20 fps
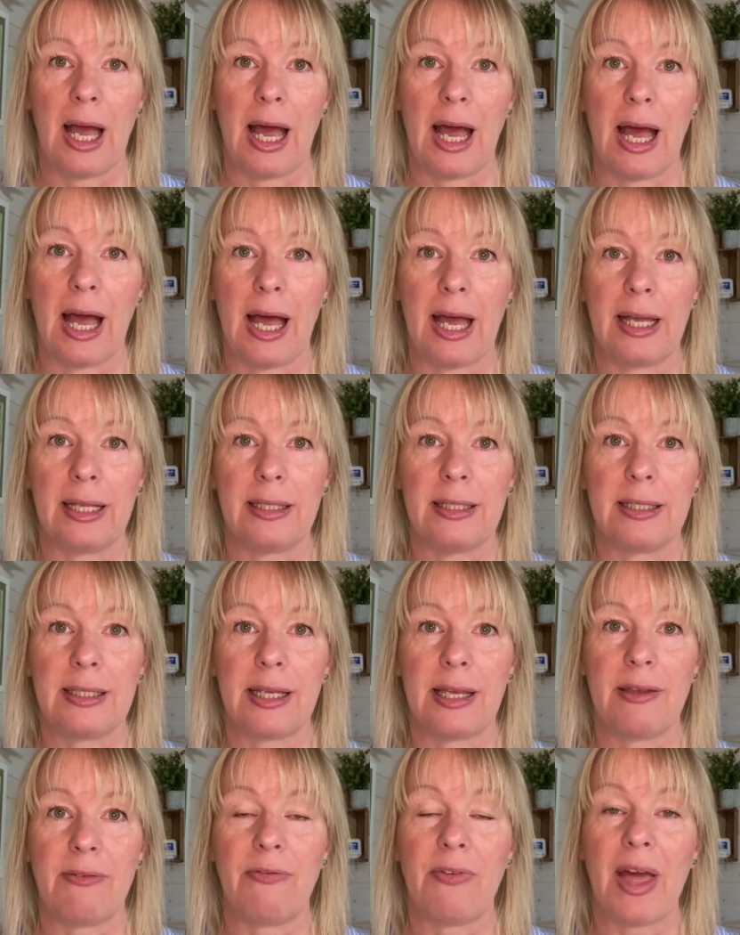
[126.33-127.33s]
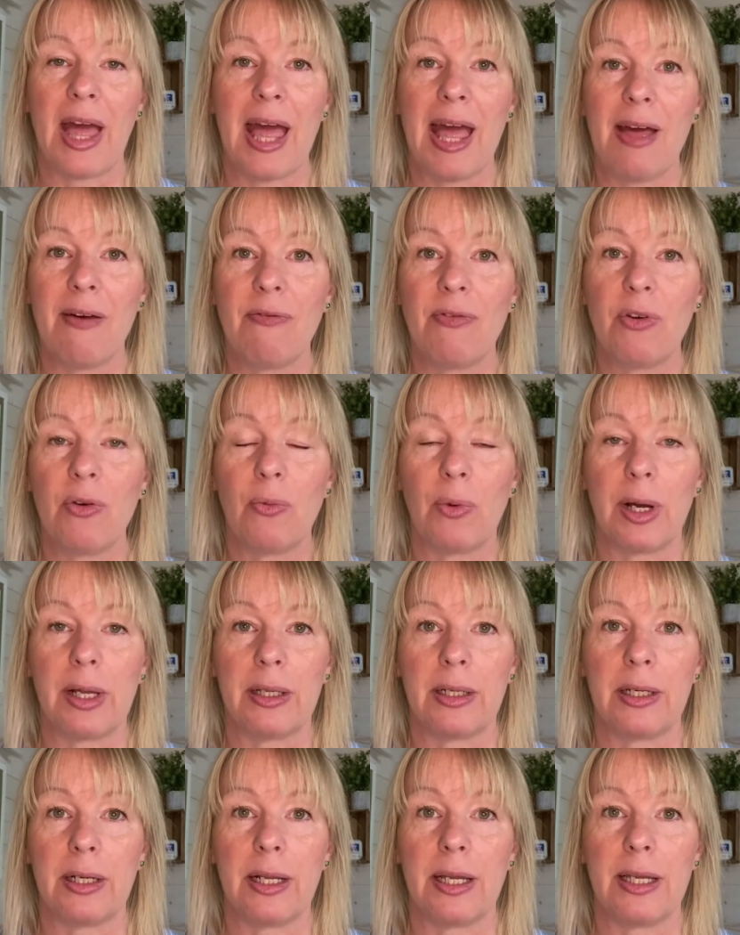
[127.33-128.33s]
And if
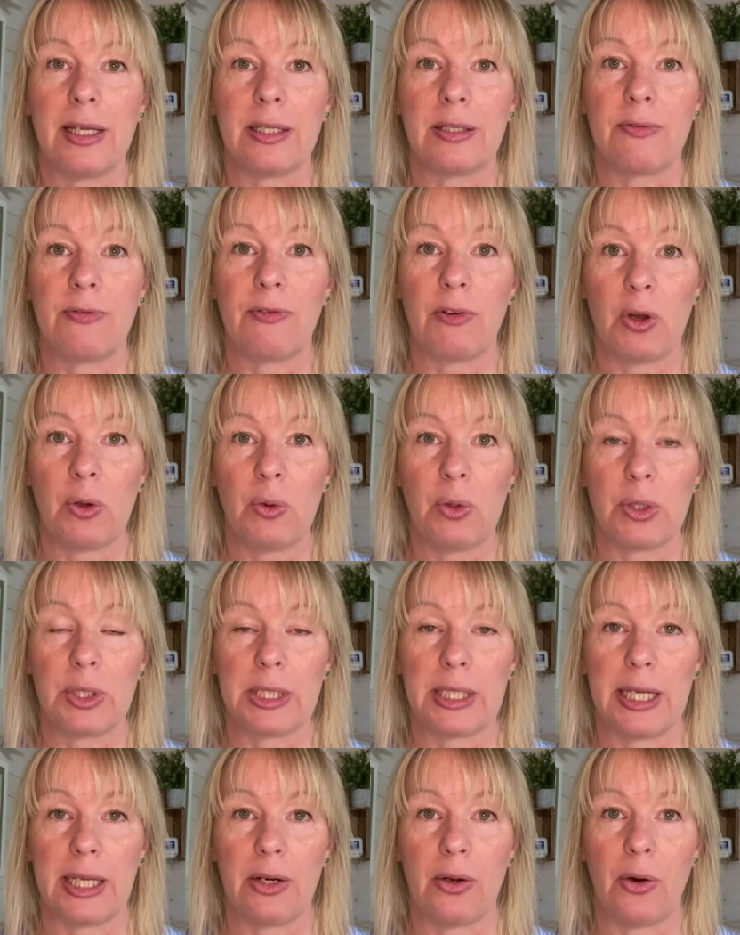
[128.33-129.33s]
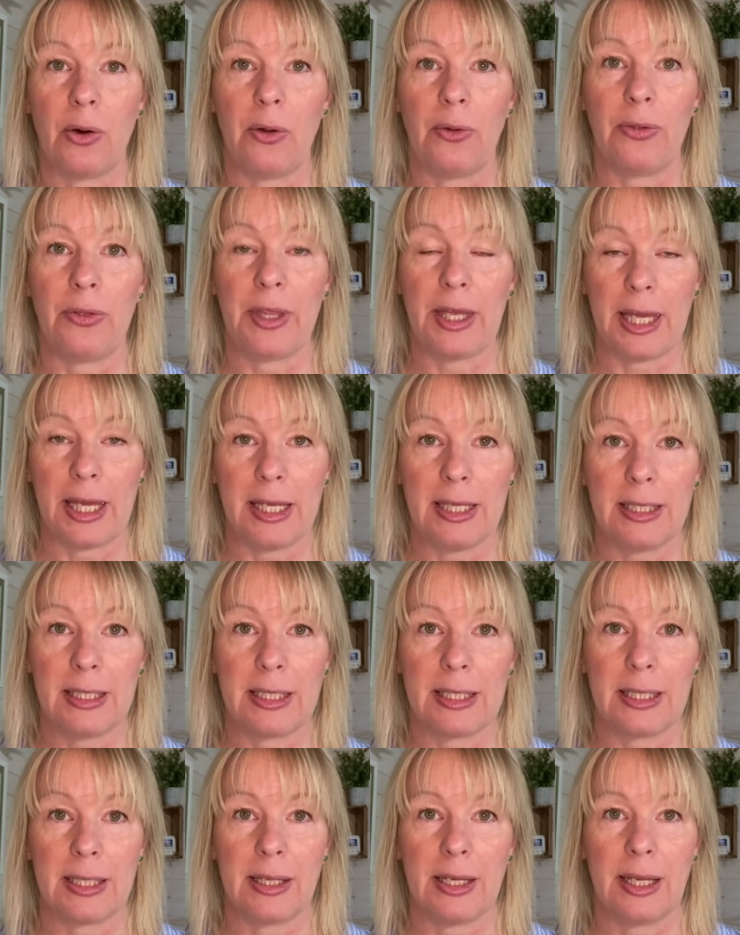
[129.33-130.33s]
everyone is focusing on
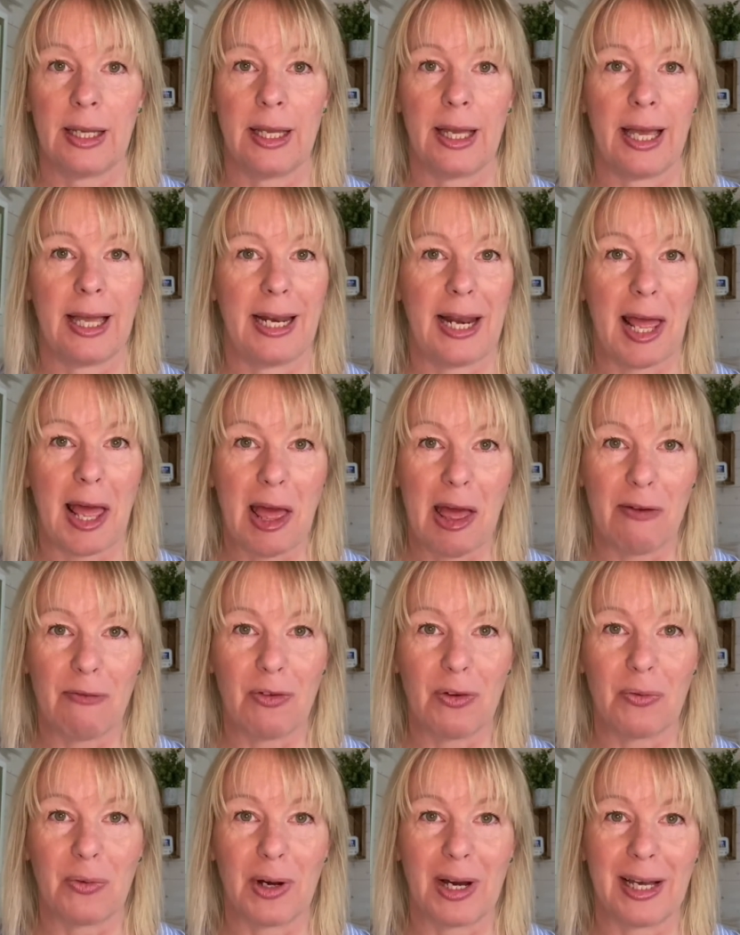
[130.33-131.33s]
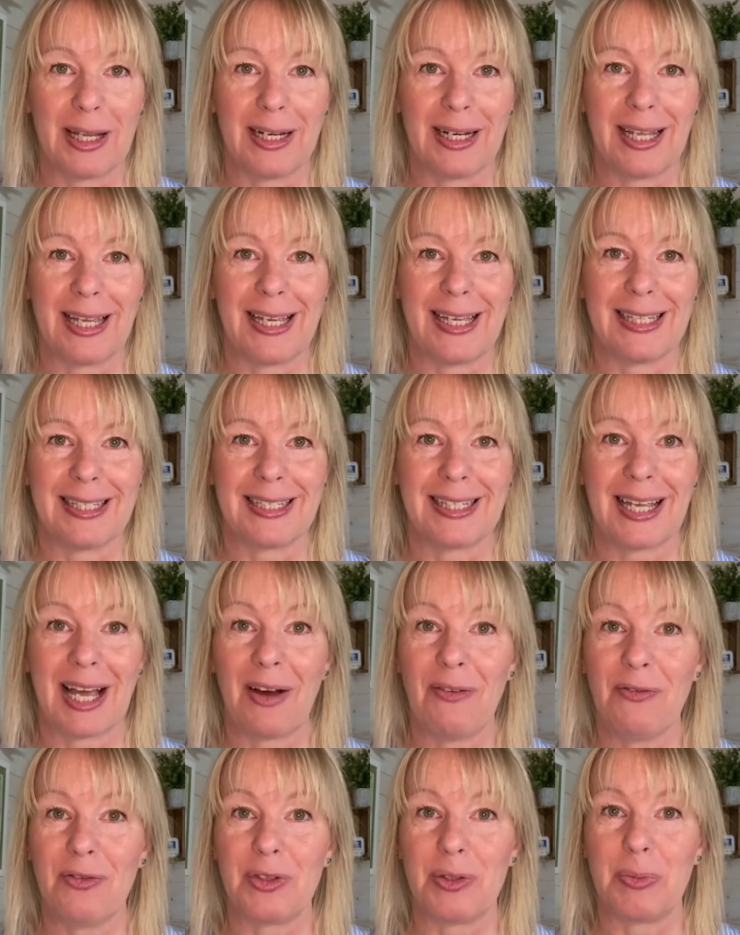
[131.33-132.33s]
this and everyone is
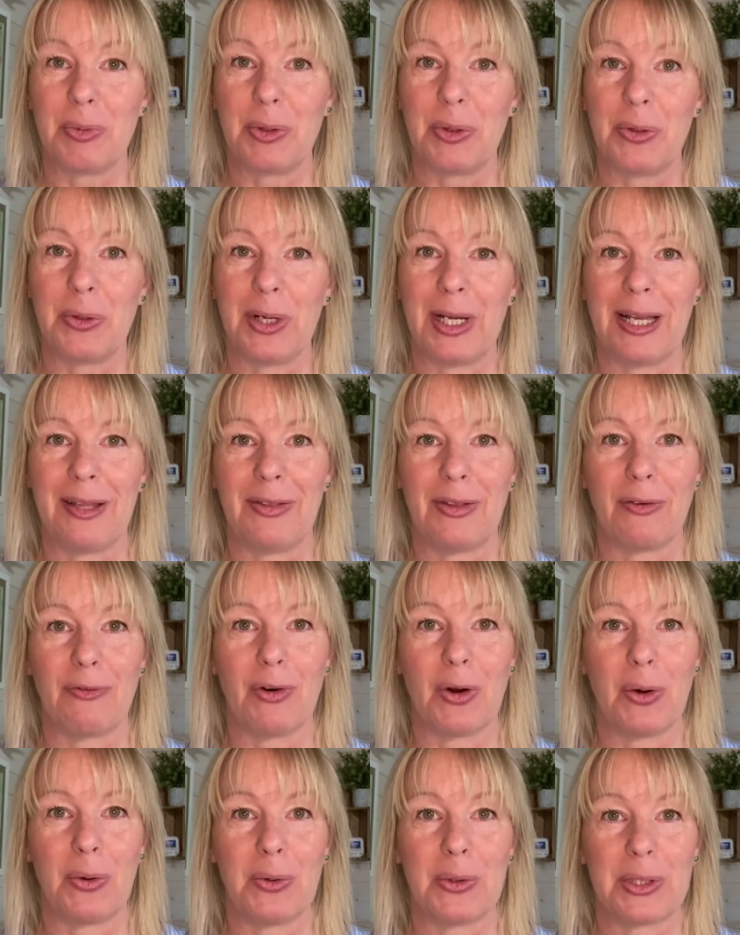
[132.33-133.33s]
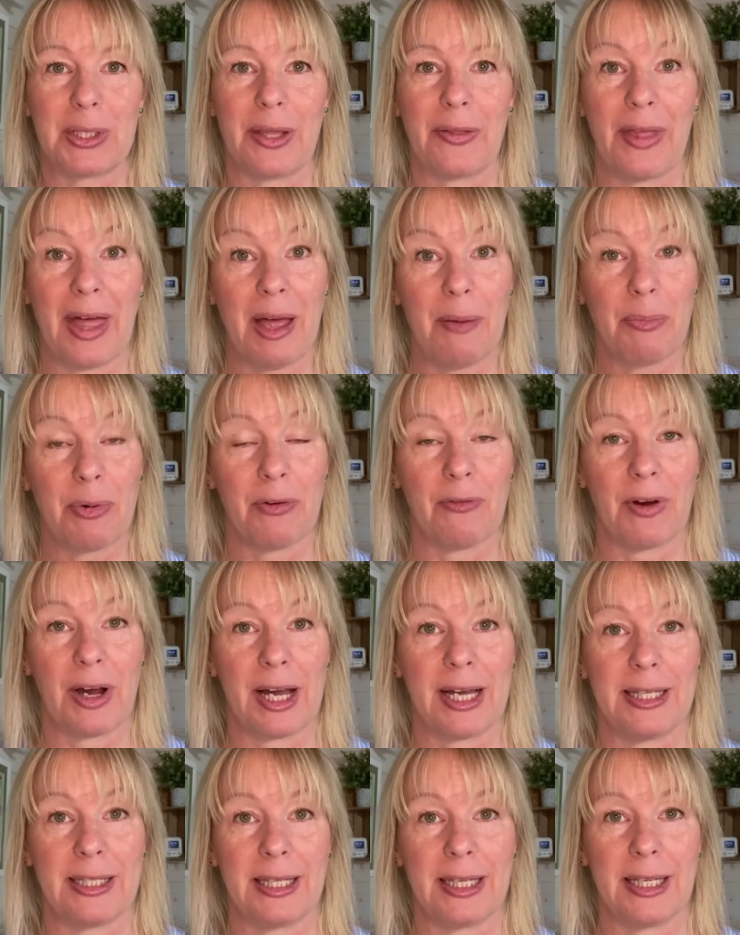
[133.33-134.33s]
comfortable in the roles that they're
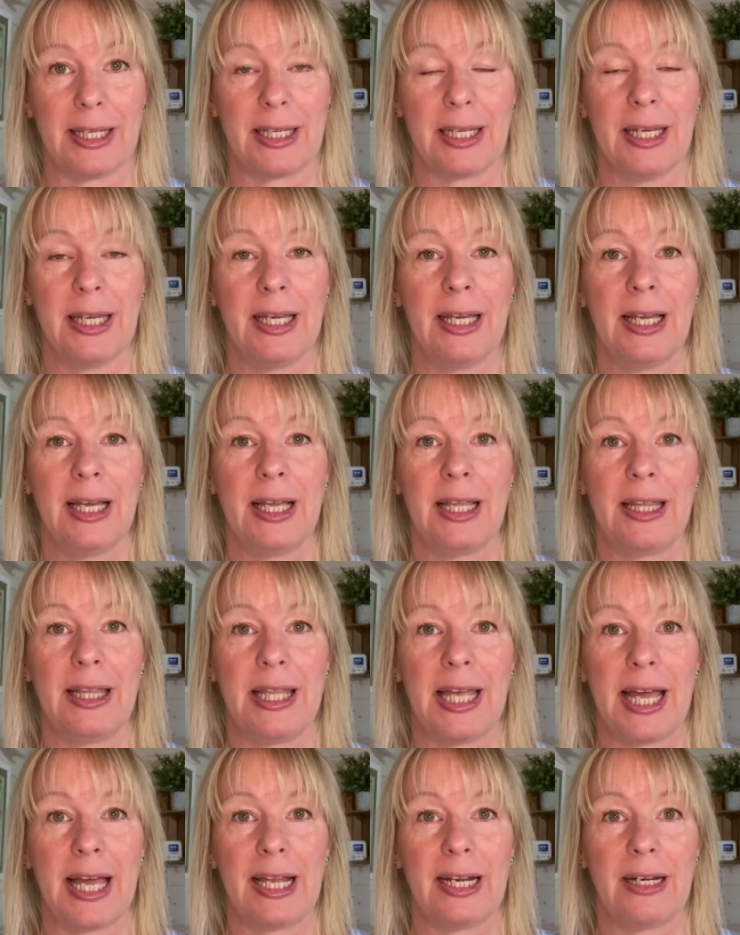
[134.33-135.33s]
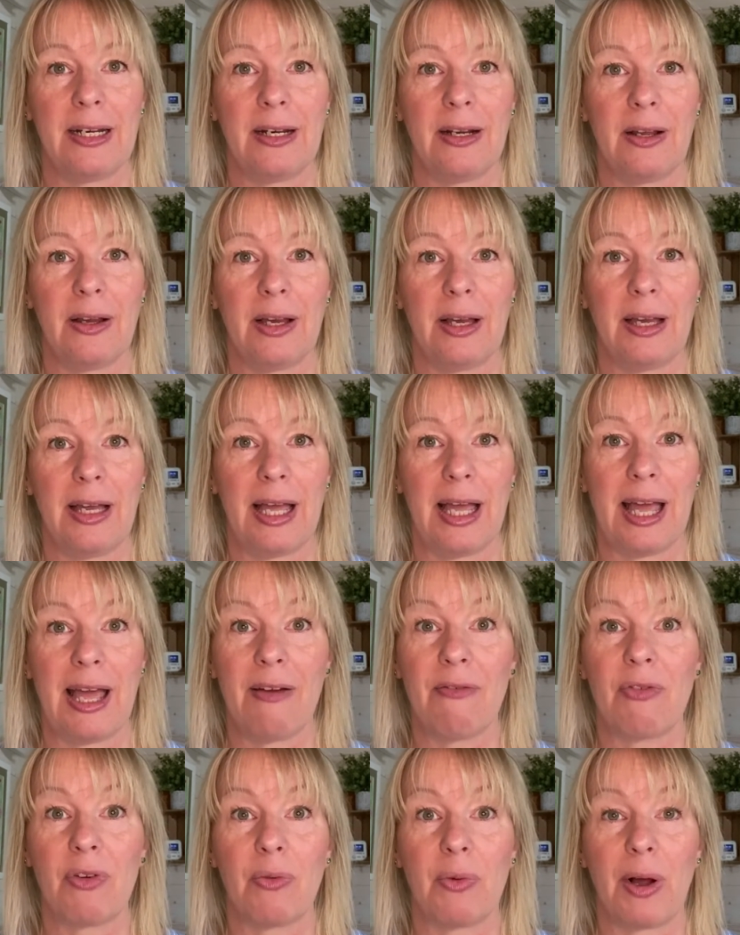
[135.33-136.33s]
providing, then
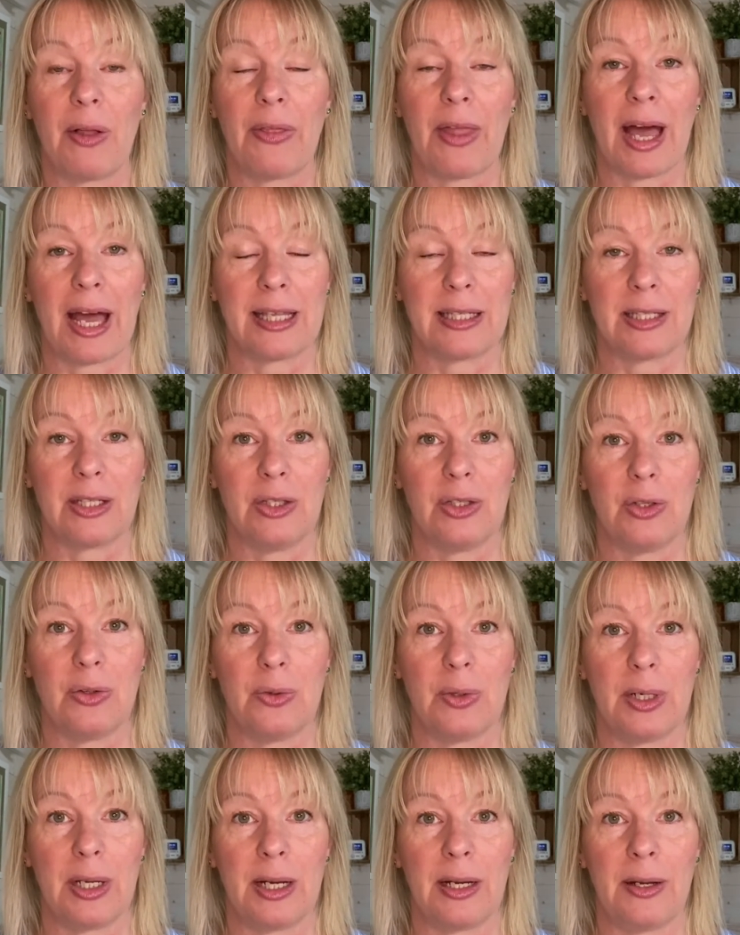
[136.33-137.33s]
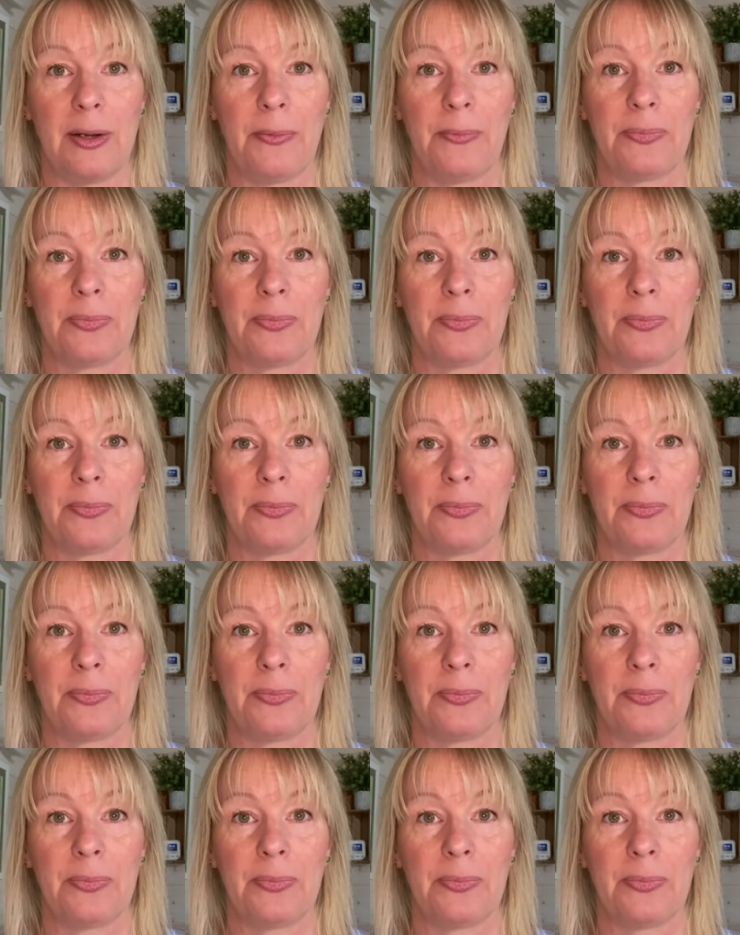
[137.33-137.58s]
everyone that has a doula